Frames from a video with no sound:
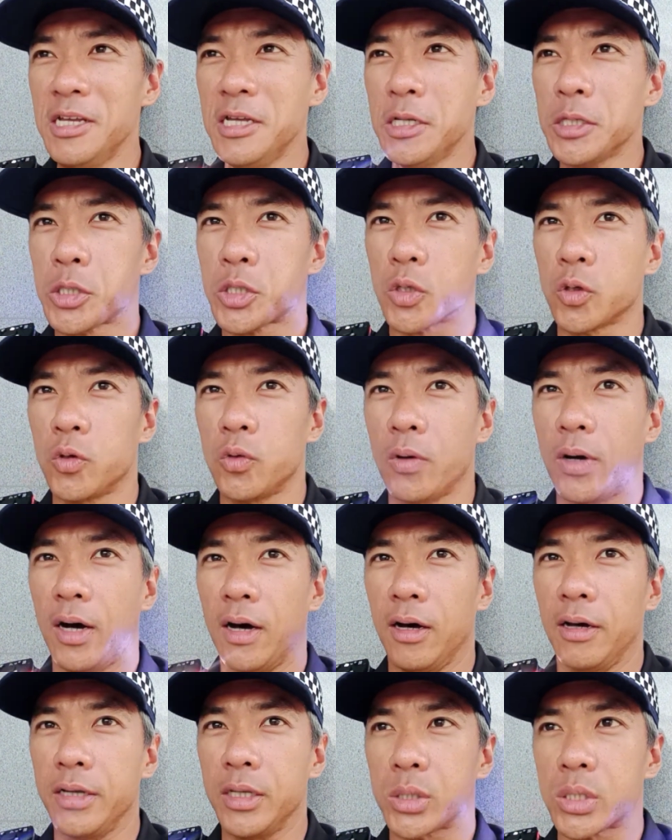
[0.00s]

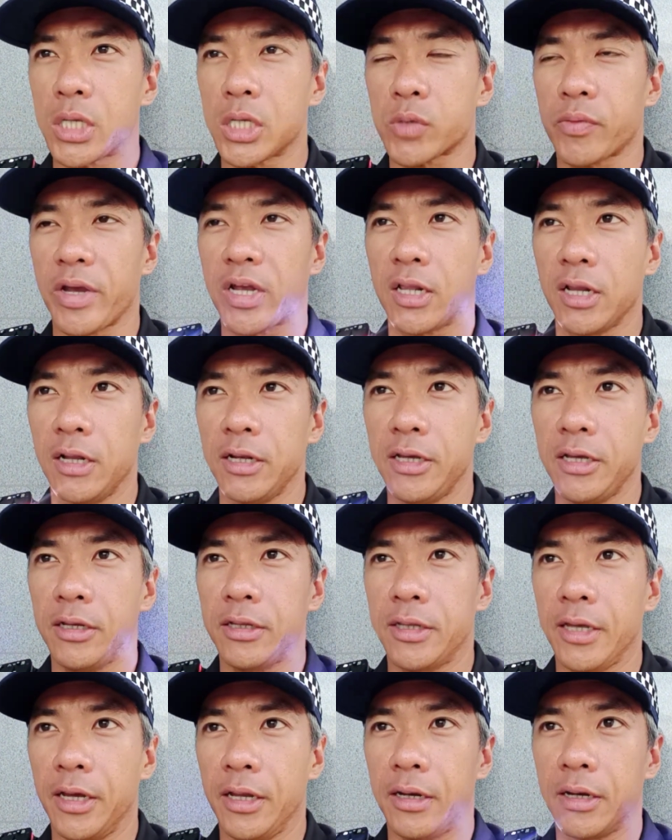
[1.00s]
So it says very clearly
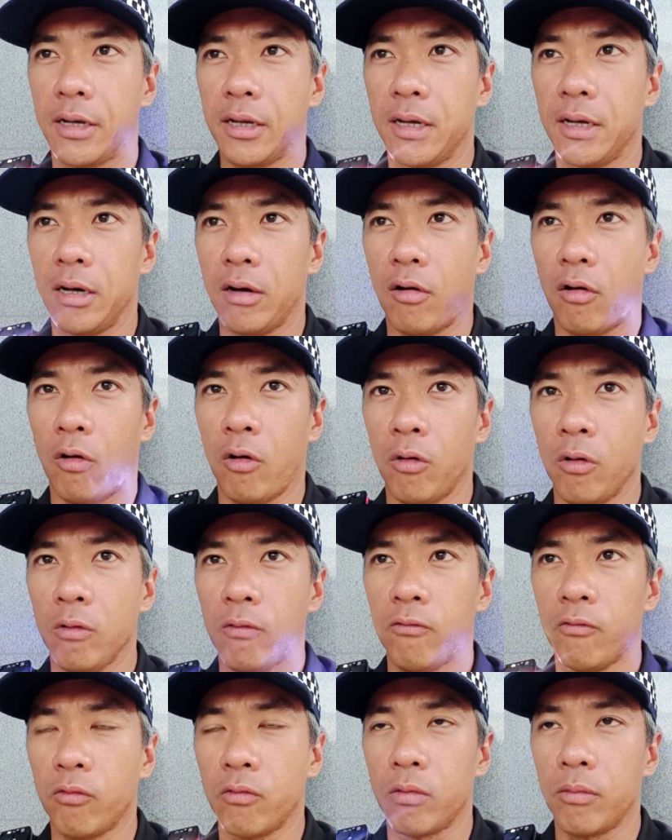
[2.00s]
that
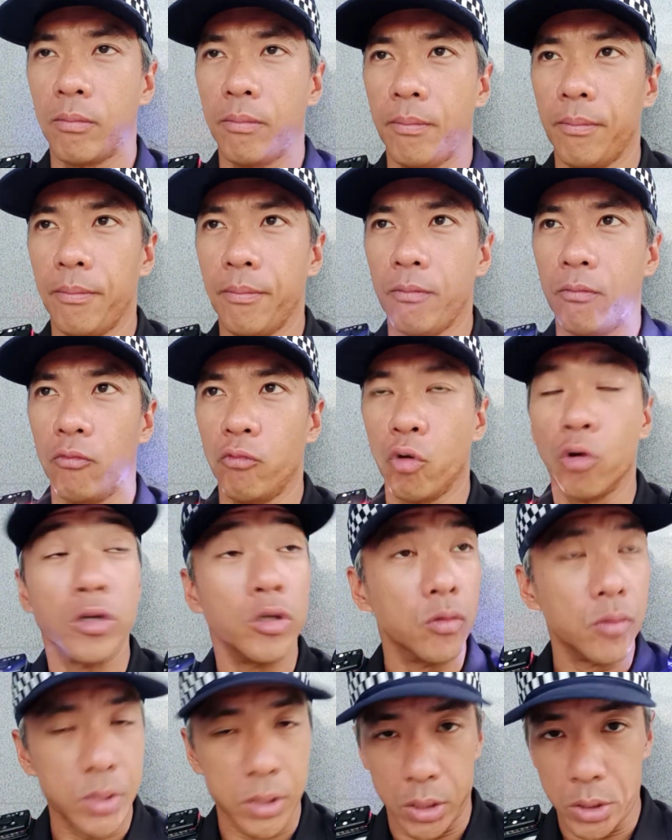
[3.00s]
all road
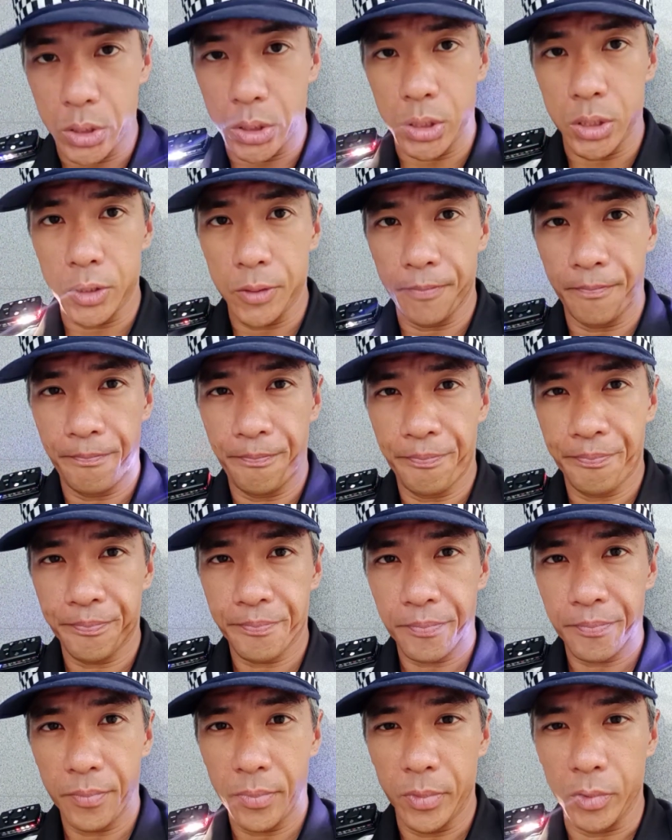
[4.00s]
users,
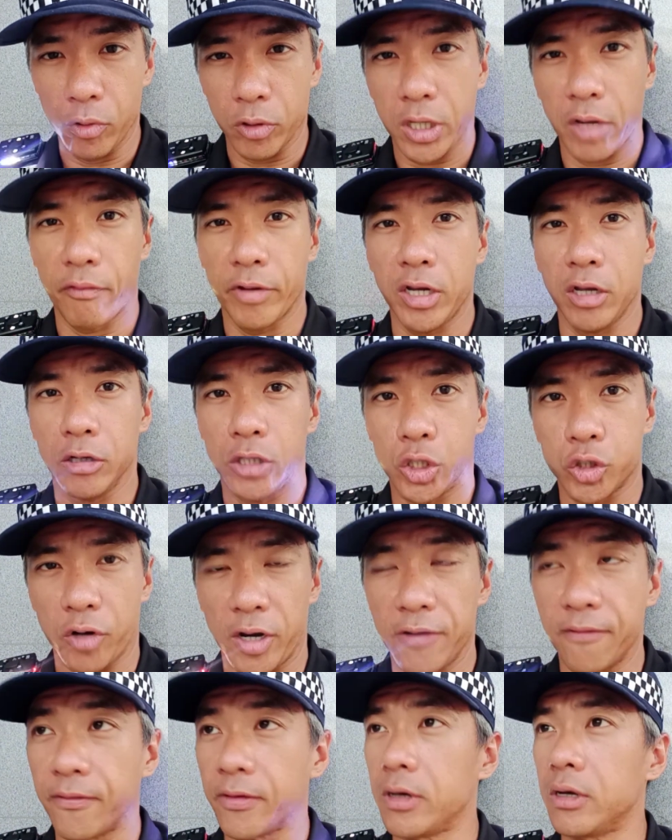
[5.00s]
don't care whether you're a
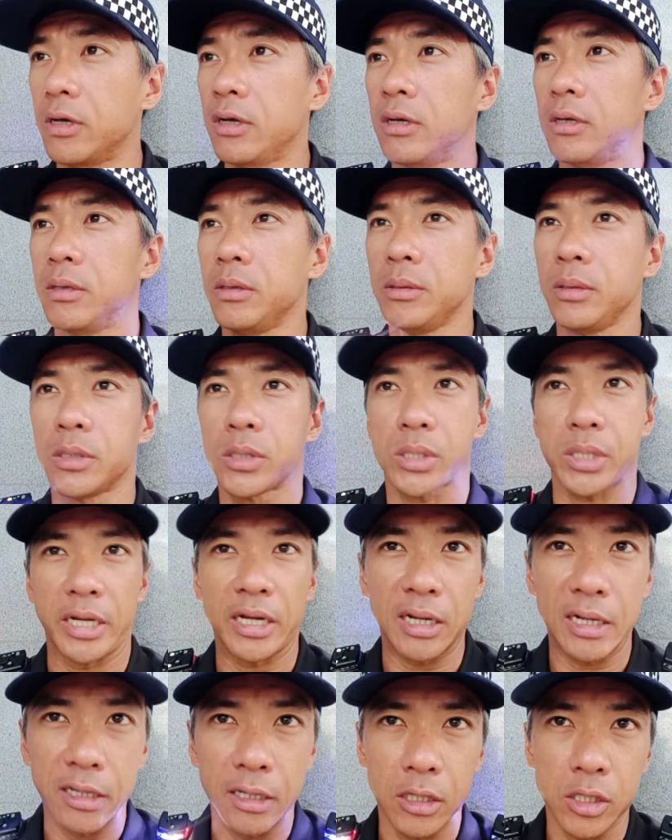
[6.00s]
driver,
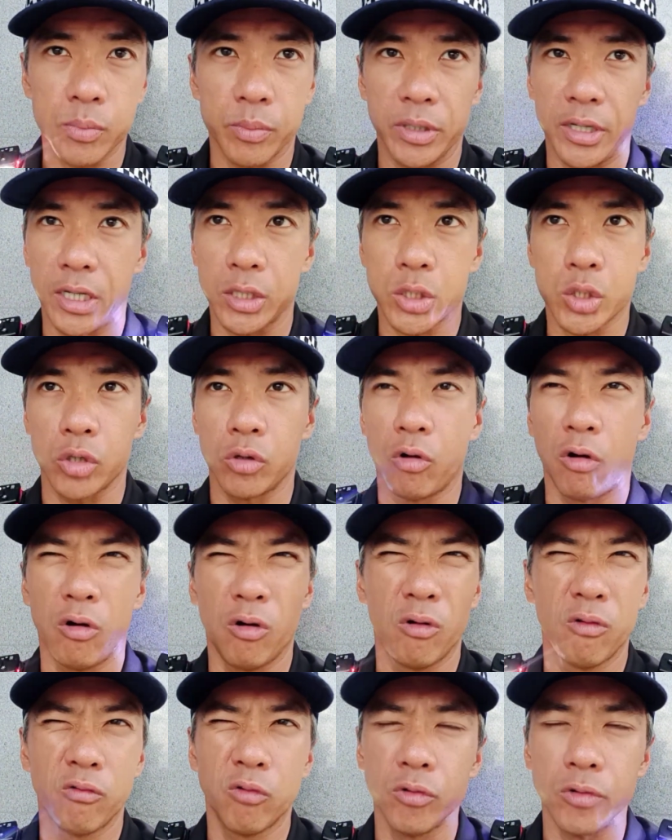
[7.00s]
cyclist, pedestrian,
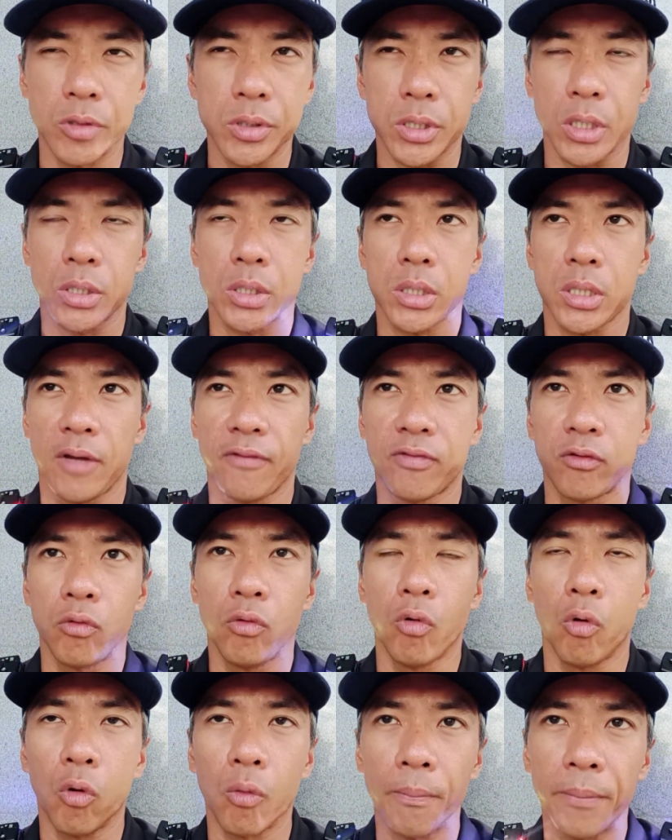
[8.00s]
all road users have to
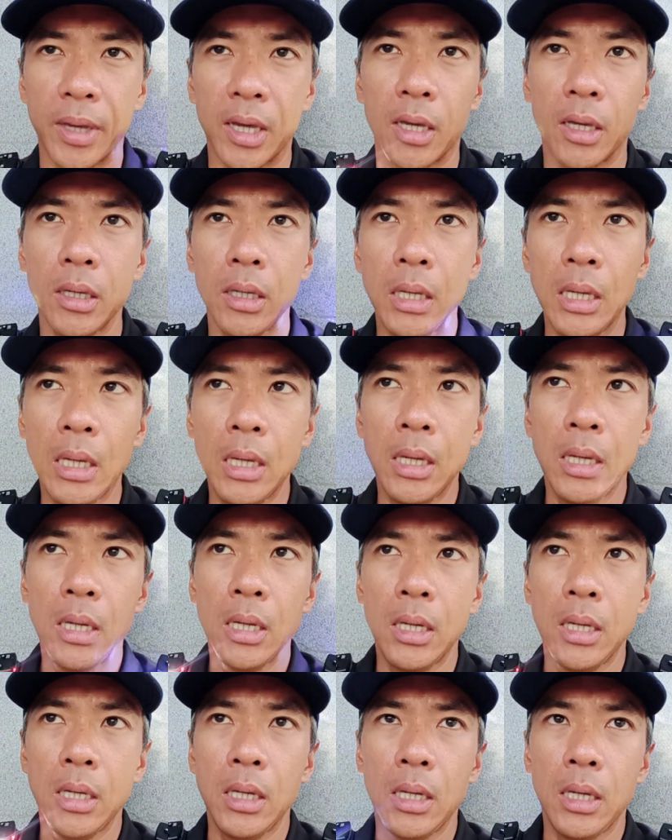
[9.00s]
obey
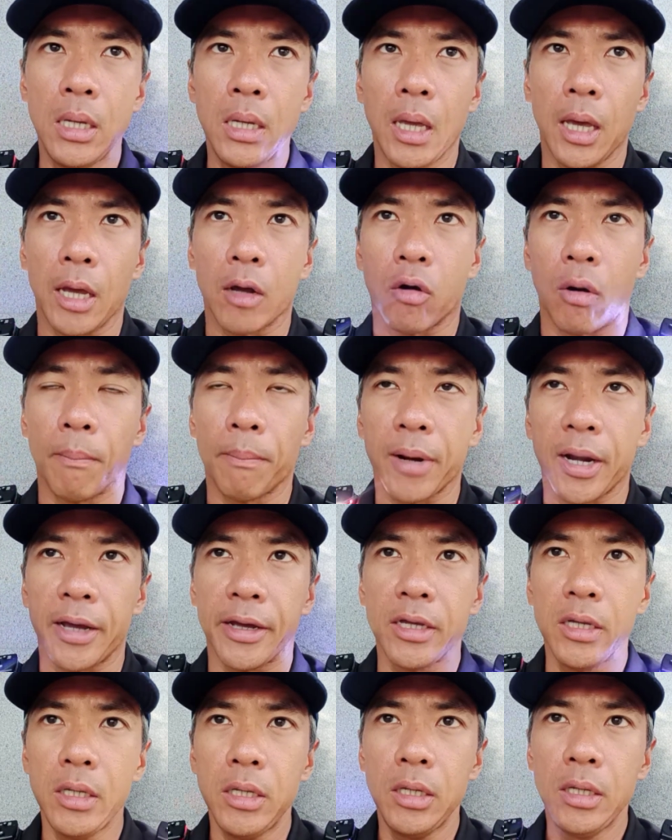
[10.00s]
and
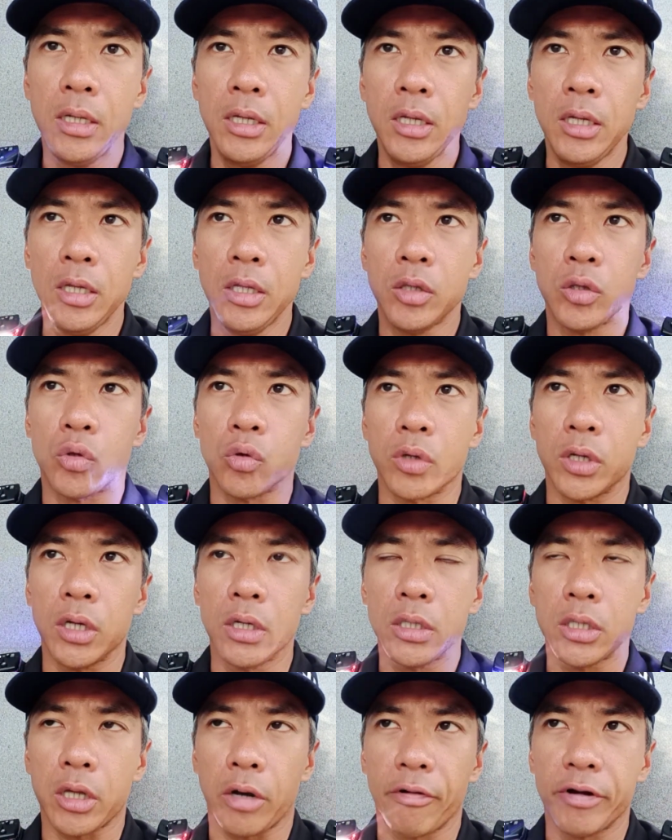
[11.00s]
comply to
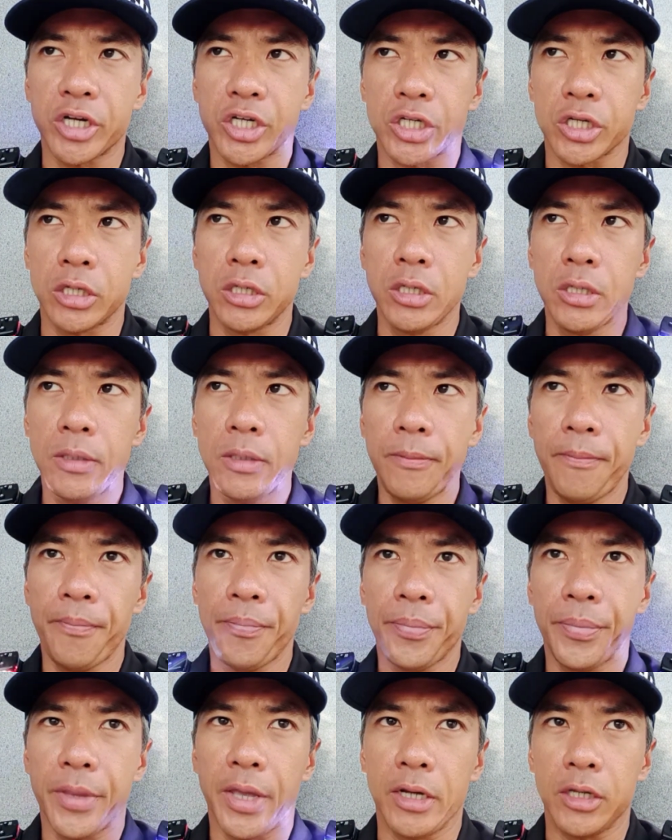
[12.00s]
the direction
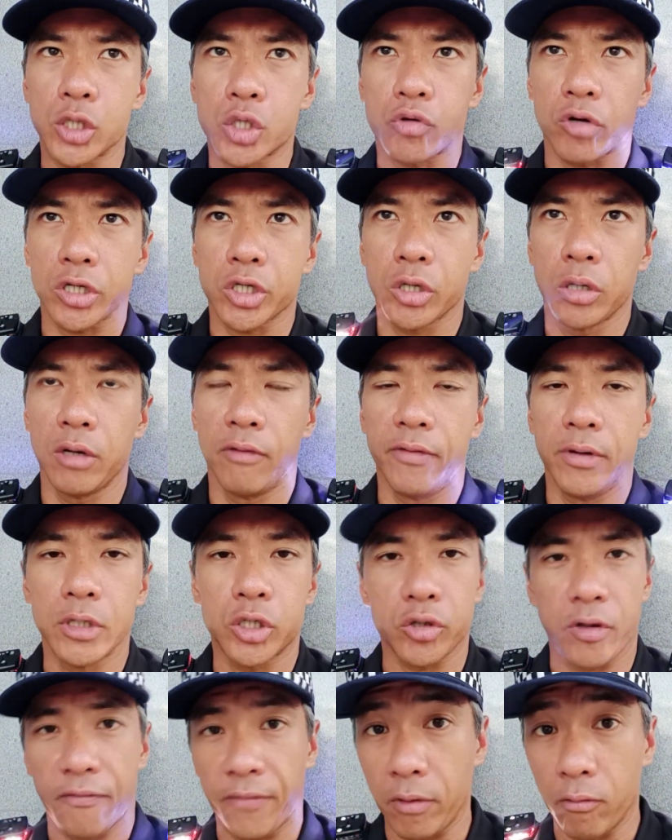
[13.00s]
and instruction of a
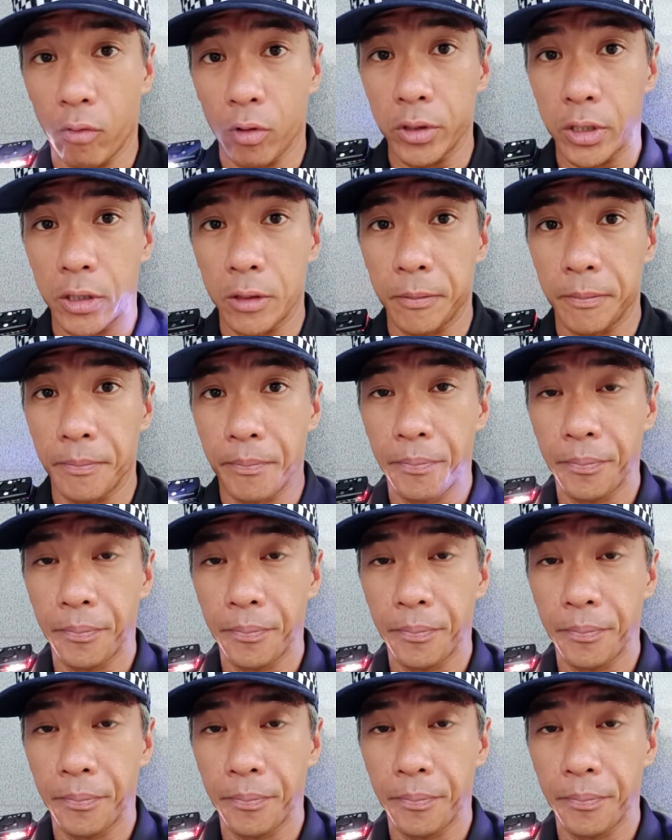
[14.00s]
traffic warden.